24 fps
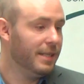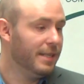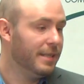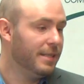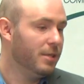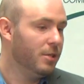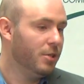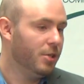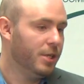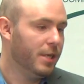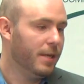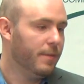
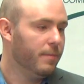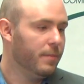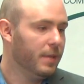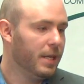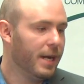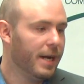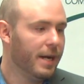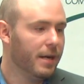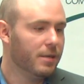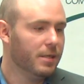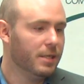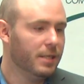citizenship,
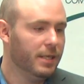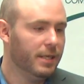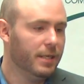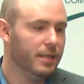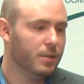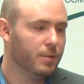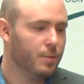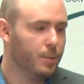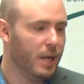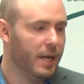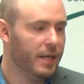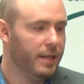the I R C
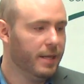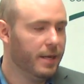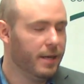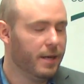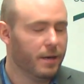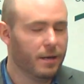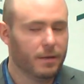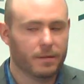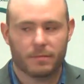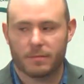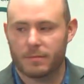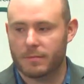is right
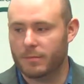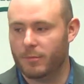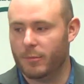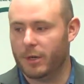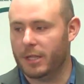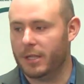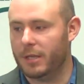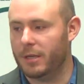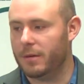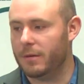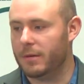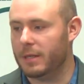there
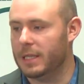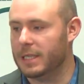with you.